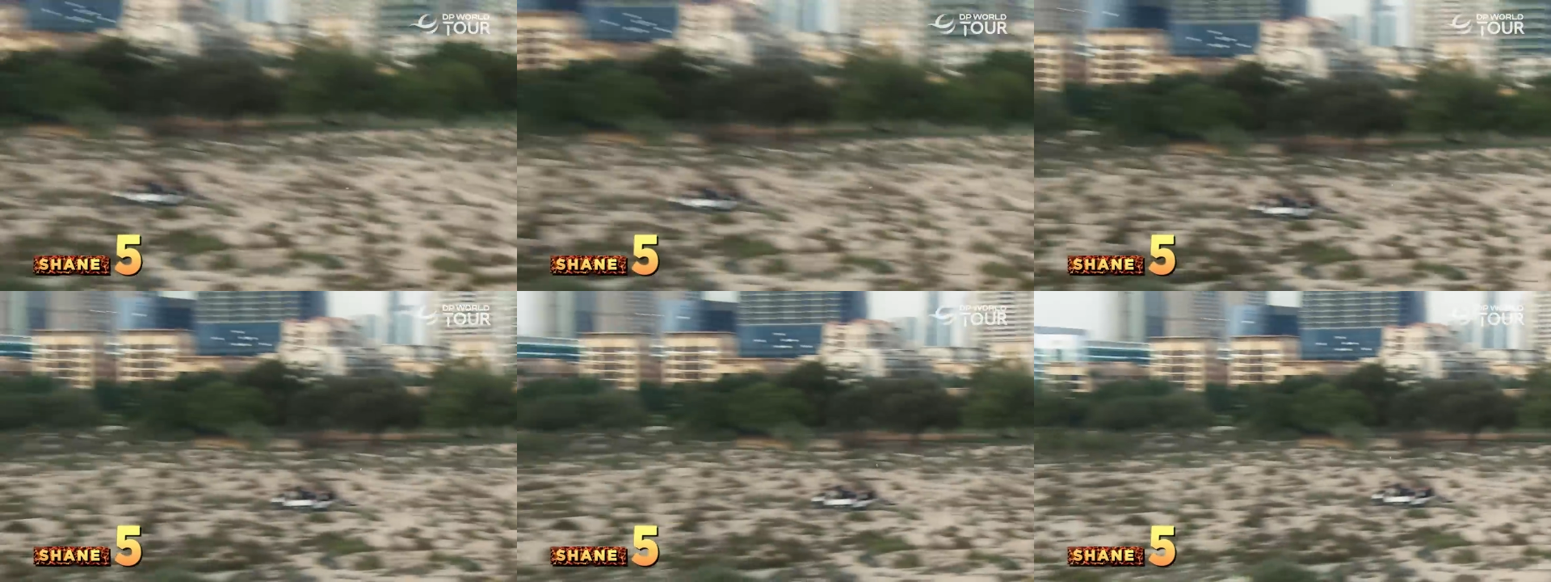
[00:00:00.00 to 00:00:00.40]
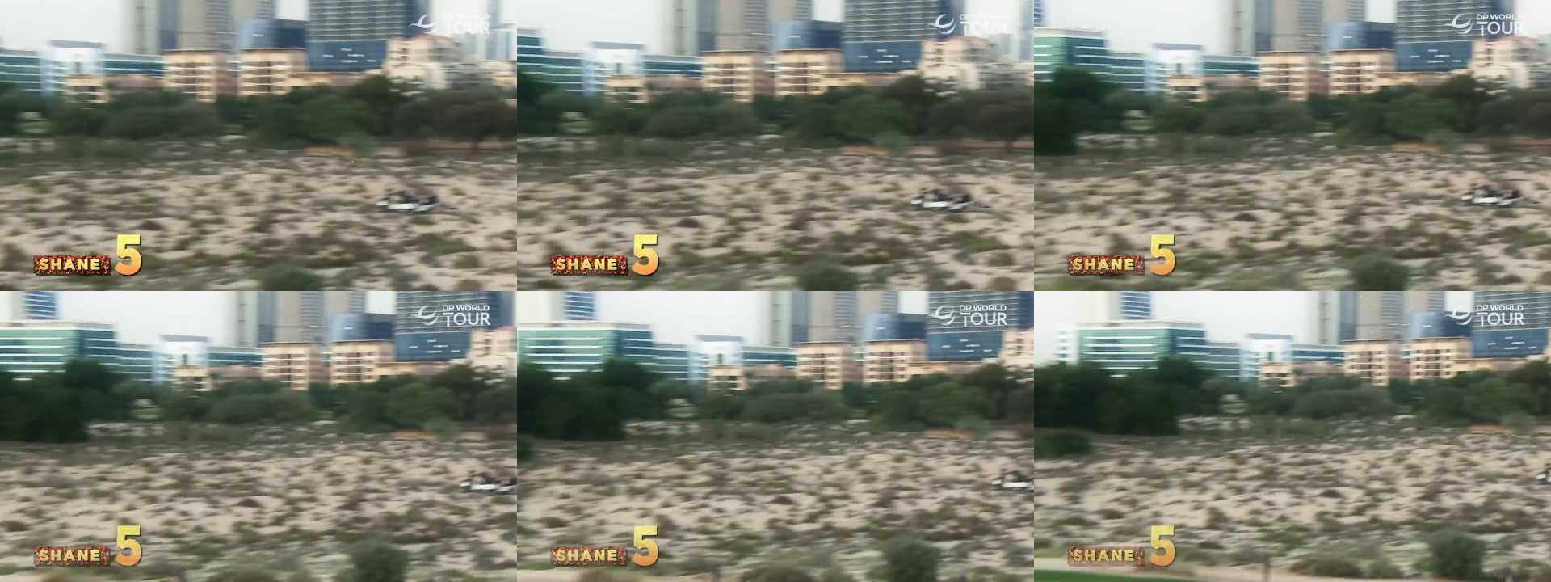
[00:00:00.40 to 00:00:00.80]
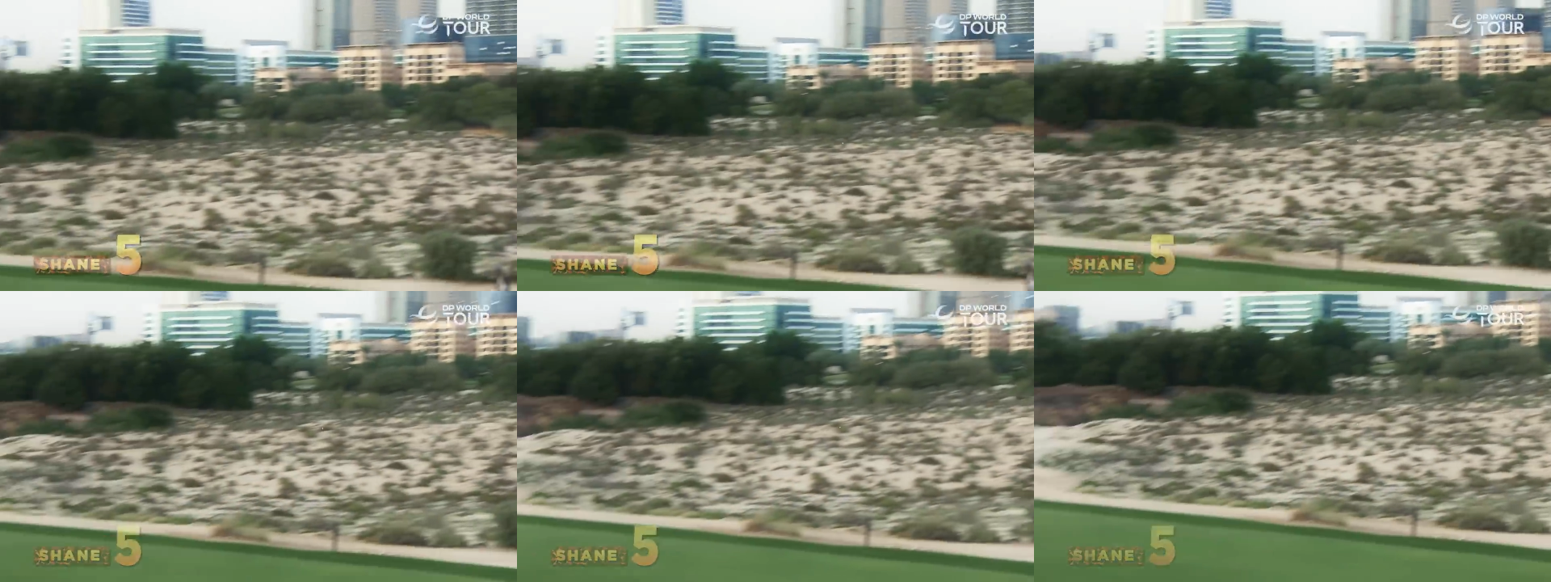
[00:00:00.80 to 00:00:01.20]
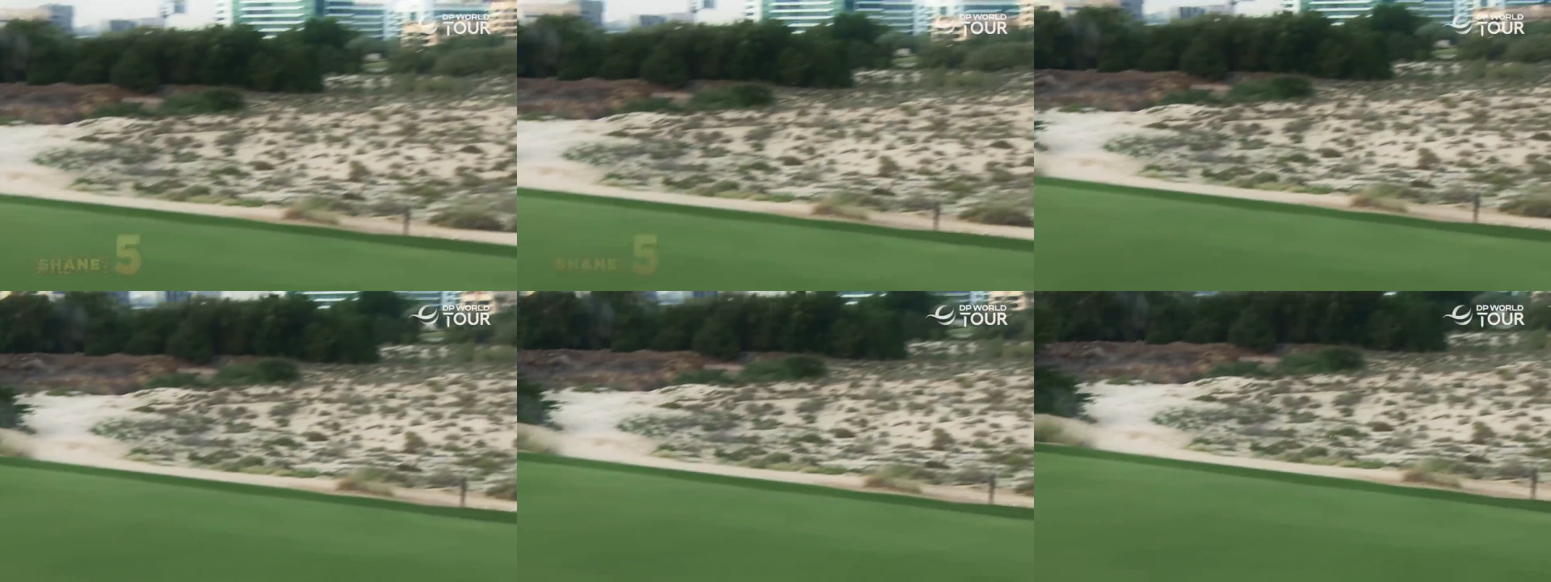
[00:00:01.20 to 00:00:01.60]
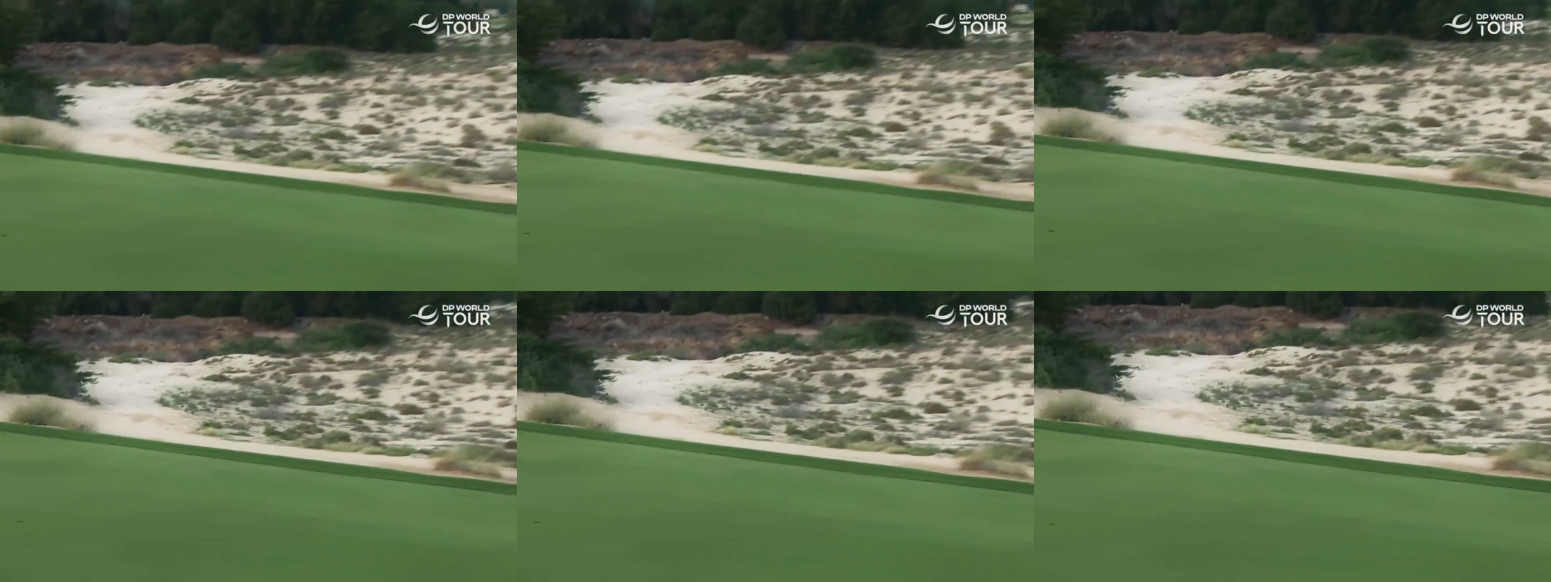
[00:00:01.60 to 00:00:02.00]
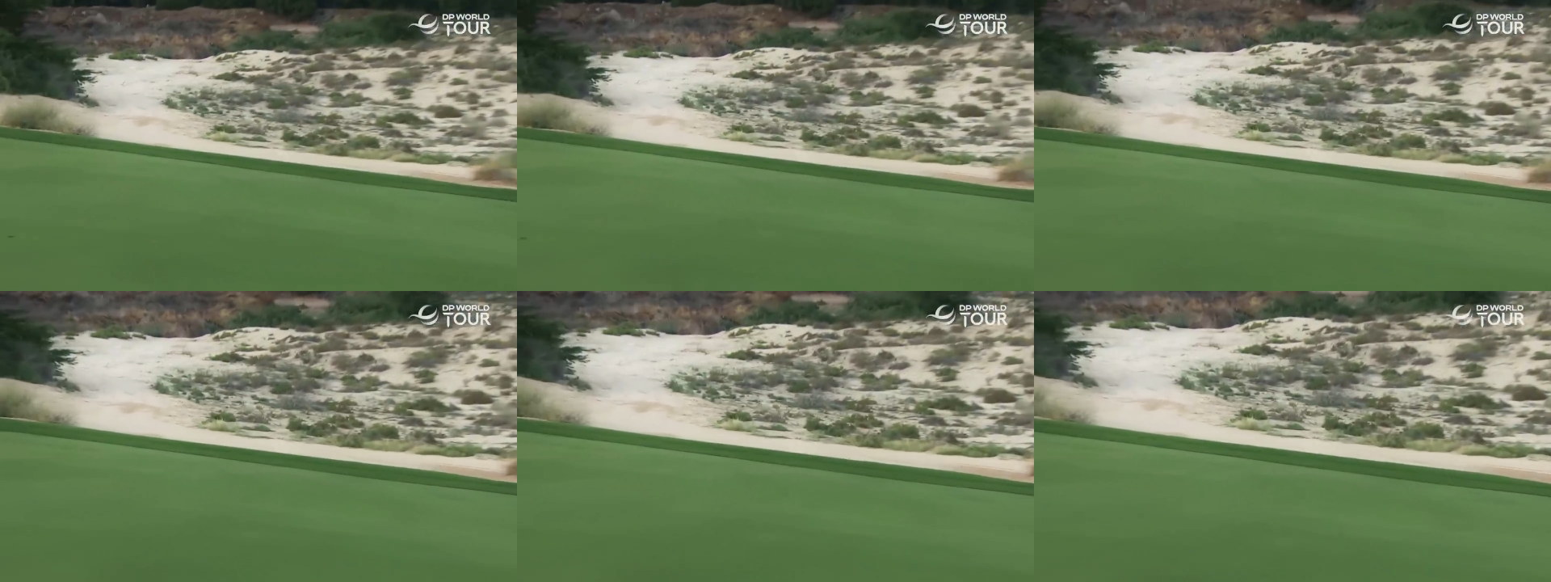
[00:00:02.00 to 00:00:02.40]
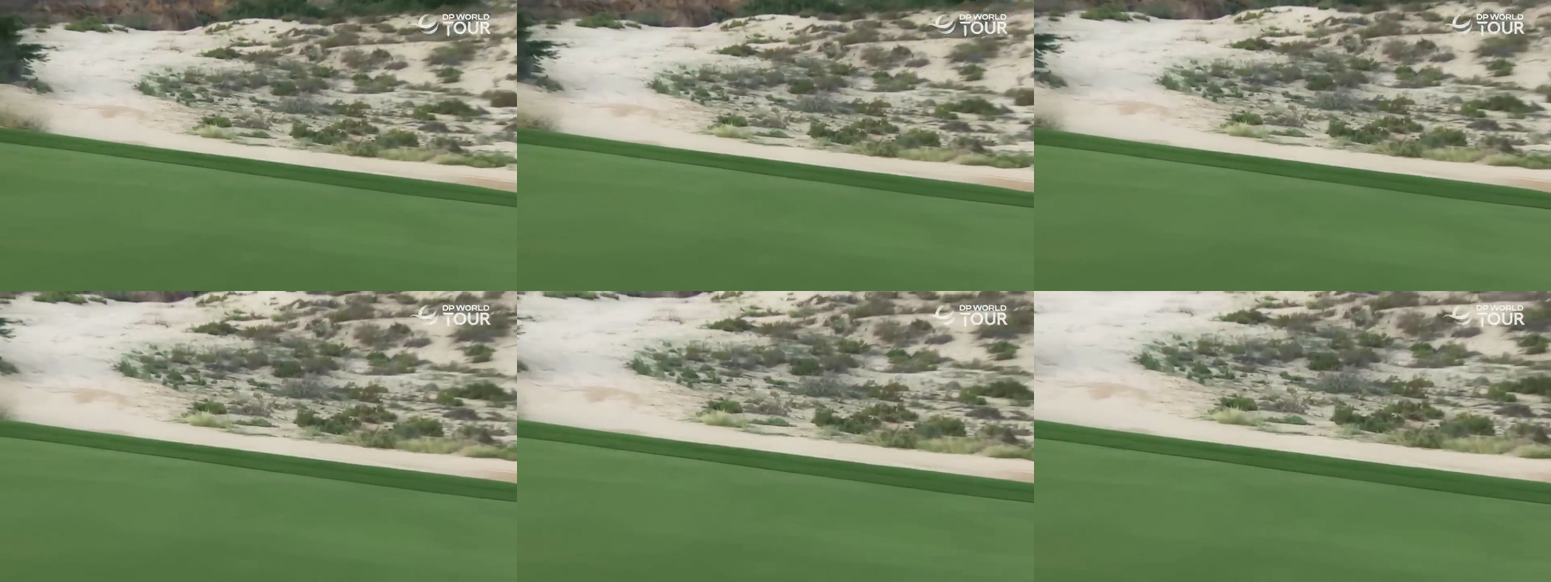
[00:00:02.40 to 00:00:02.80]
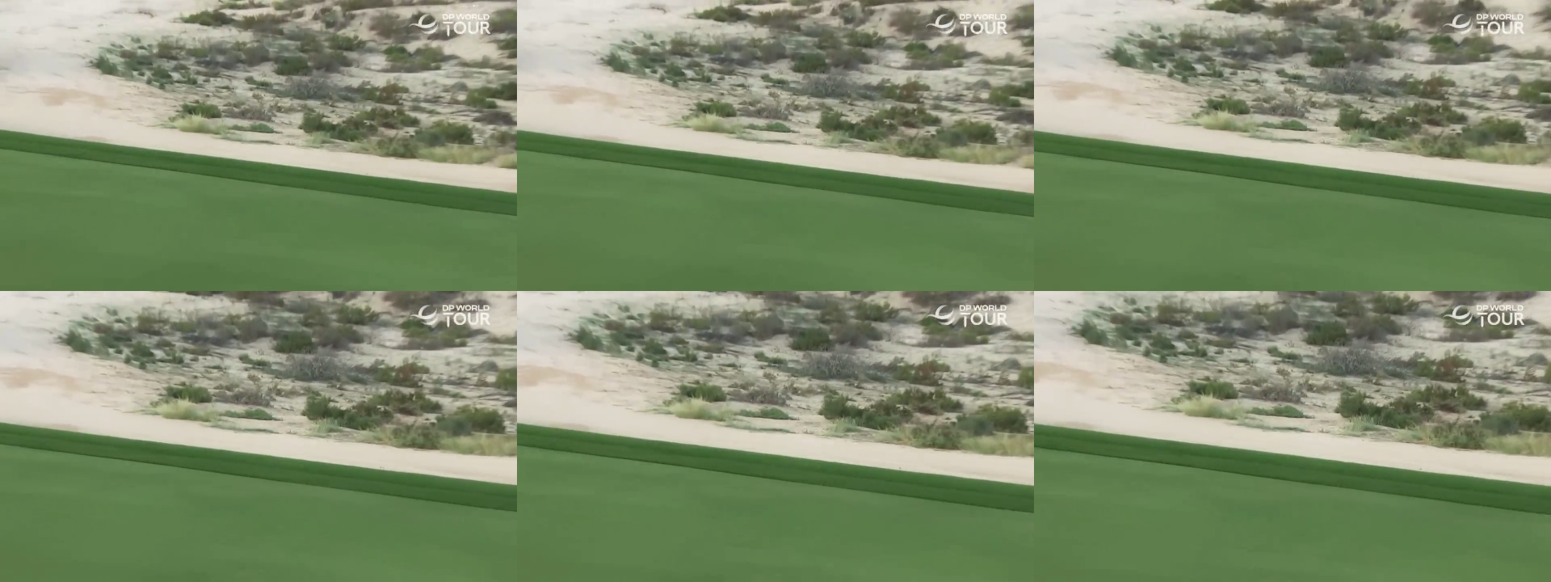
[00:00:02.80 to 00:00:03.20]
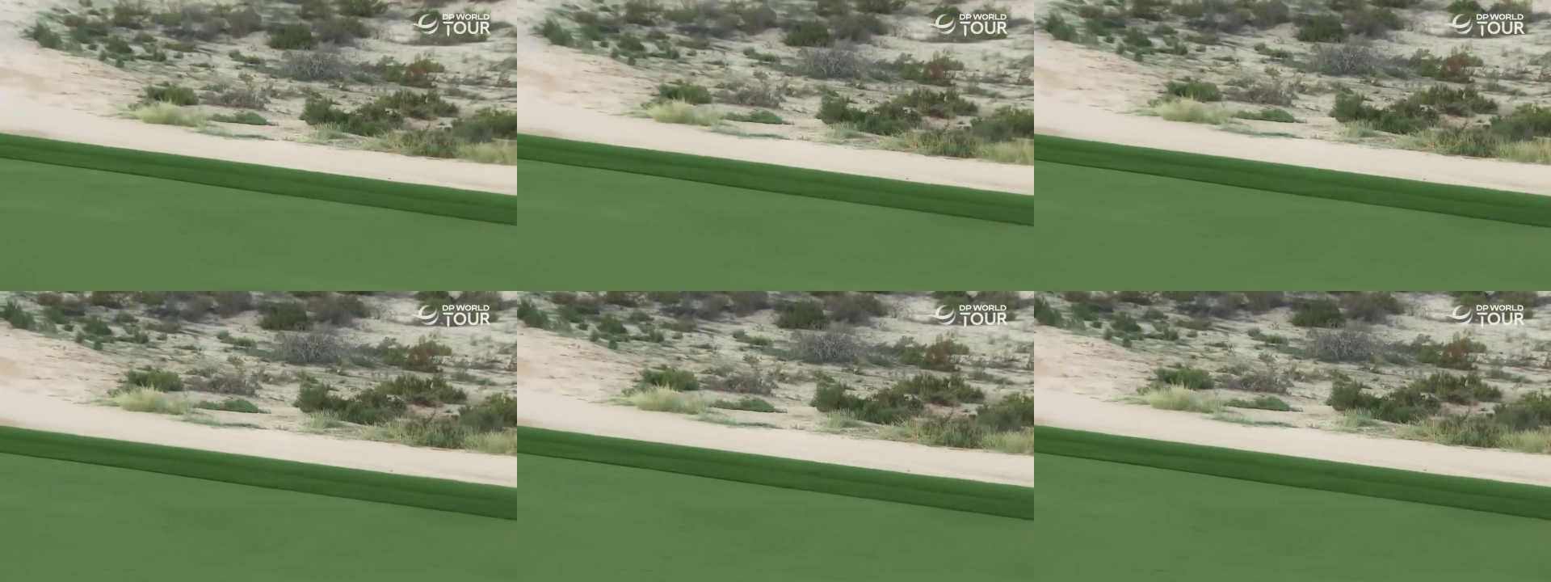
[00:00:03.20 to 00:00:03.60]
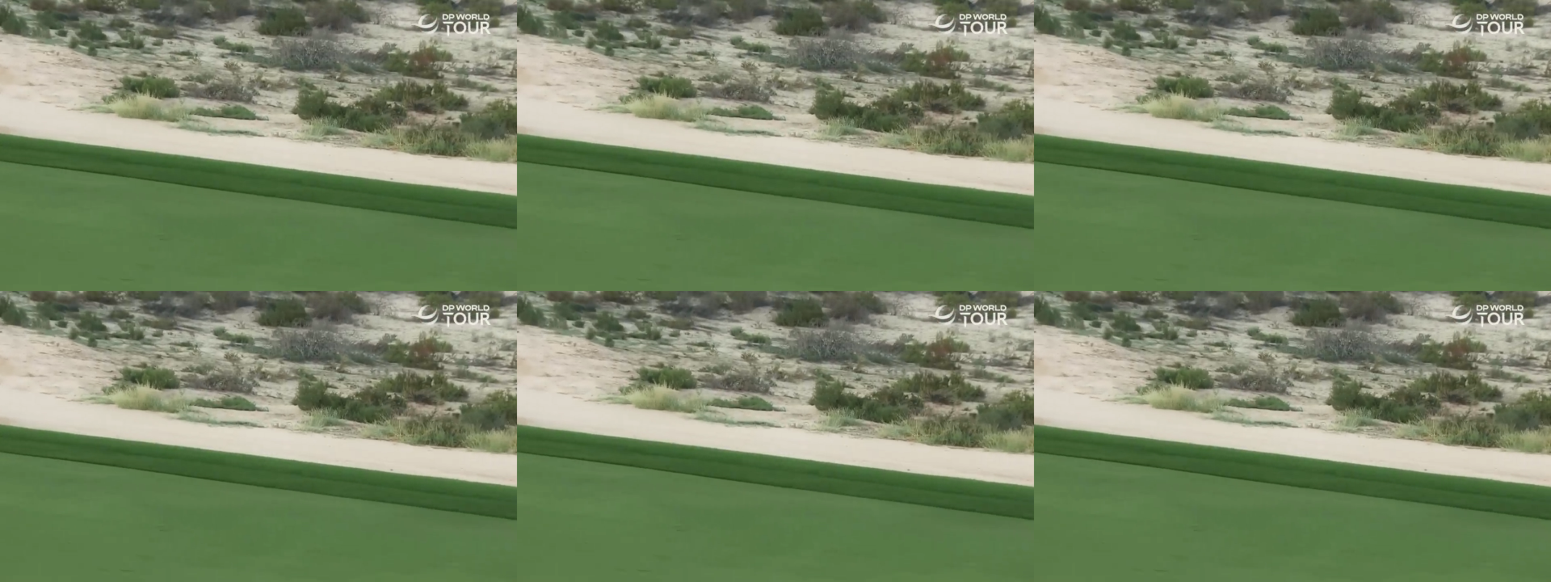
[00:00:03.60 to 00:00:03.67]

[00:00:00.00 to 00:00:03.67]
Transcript: [unreadable: no face in view]